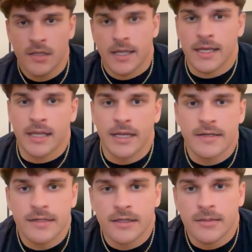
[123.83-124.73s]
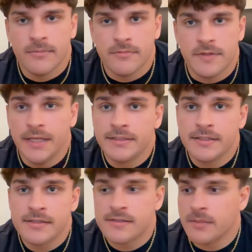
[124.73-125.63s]
And this
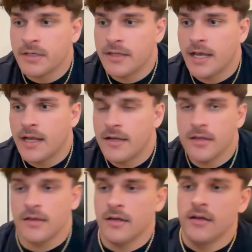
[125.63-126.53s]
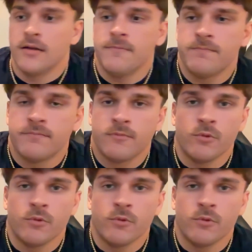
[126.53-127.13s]
is something that